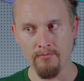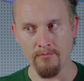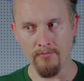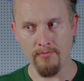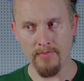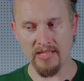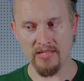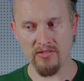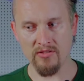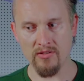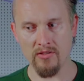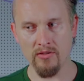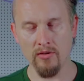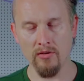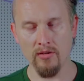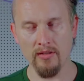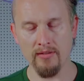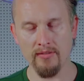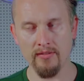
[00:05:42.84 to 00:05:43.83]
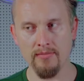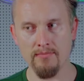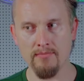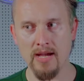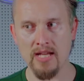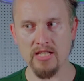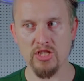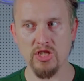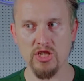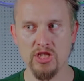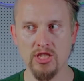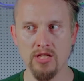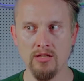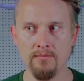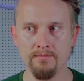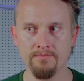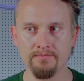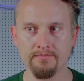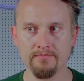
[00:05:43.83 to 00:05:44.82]
but your goal is much
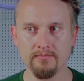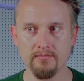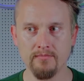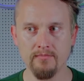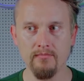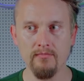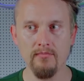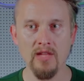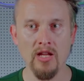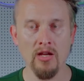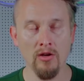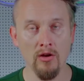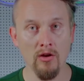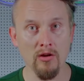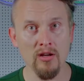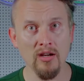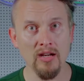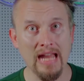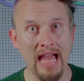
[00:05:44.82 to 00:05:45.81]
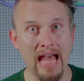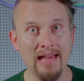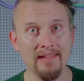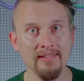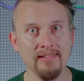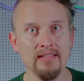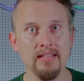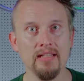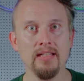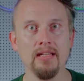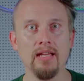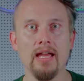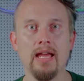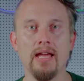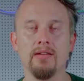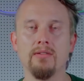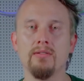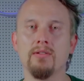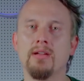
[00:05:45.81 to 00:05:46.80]
longer lasting
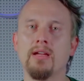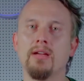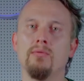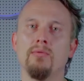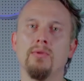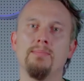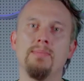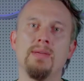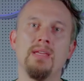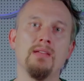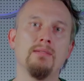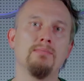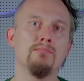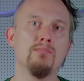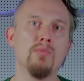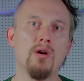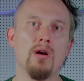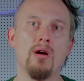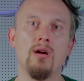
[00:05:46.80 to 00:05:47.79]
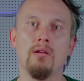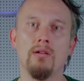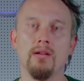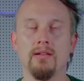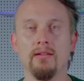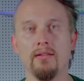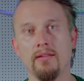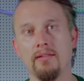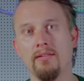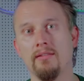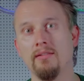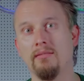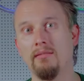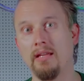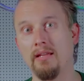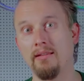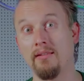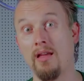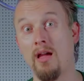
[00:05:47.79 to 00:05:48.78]
and you can repeat more in this
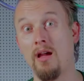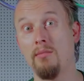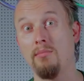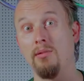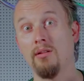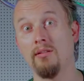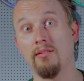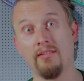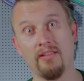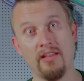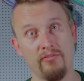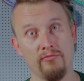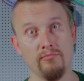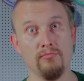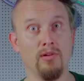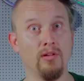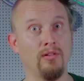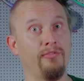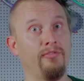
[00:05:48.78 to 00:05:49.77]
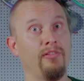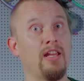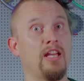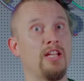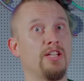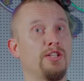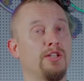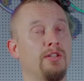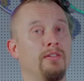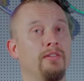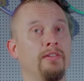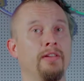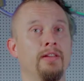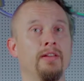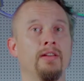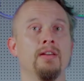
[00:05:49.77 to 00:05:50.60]
example, 7 ball flashes